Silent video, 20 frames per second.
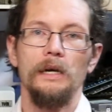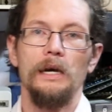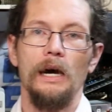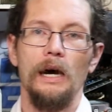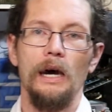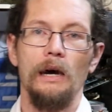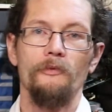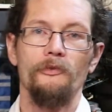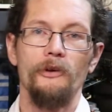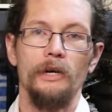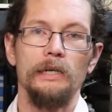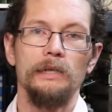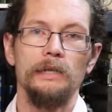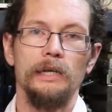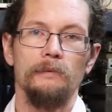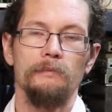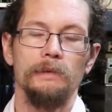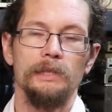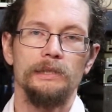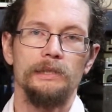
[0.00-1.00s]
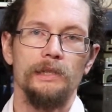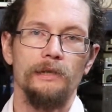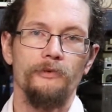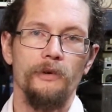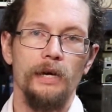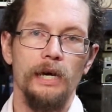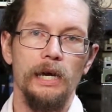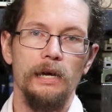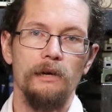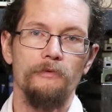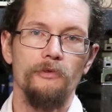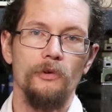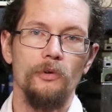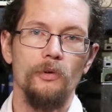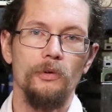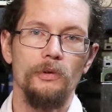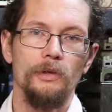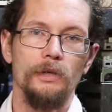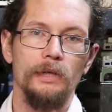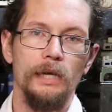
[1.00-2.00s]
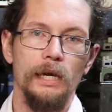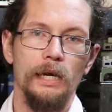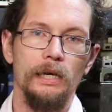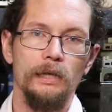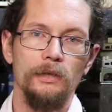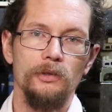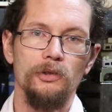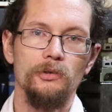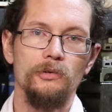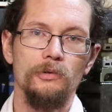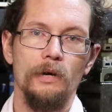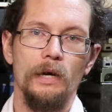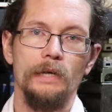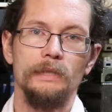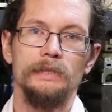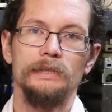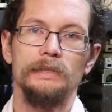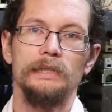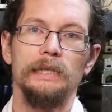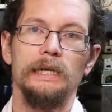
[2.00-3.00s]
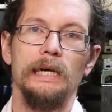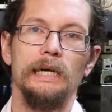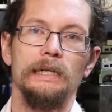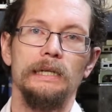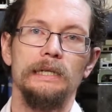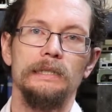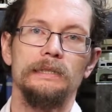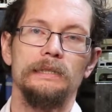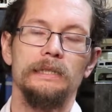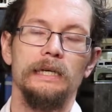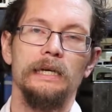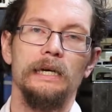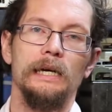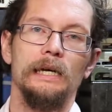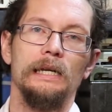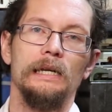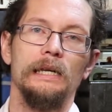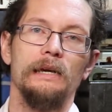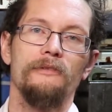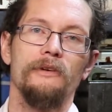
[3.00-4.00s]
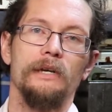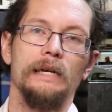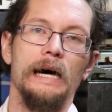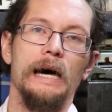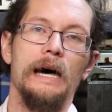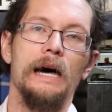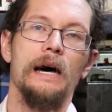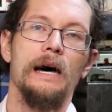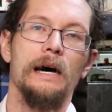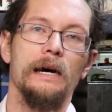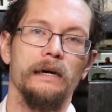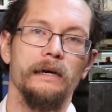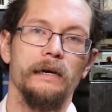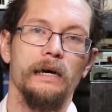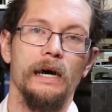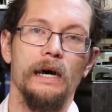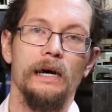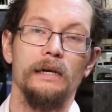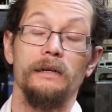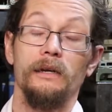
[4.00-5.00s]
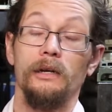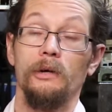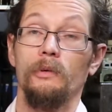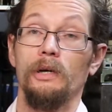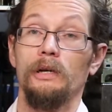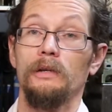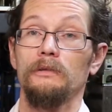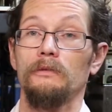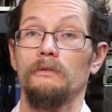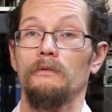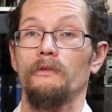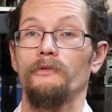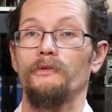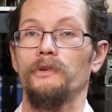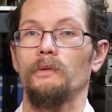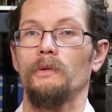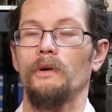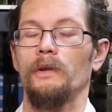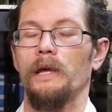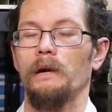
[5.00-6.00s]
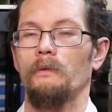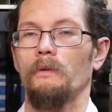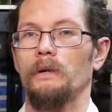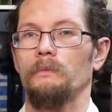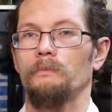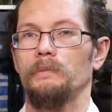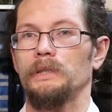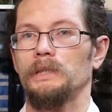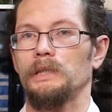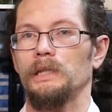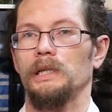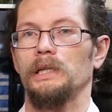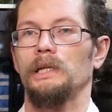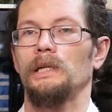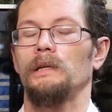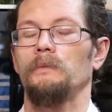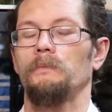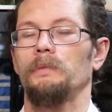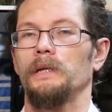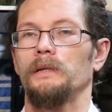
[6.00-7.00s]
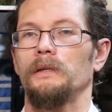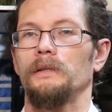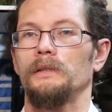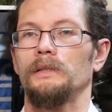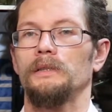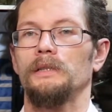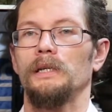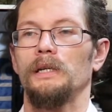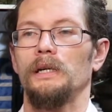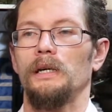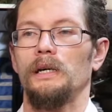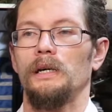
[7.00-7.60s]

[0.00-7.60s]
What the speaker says: For incoming stuff, I have ordered a new Seagate ST11R card, and I want to do a review on that one particularly because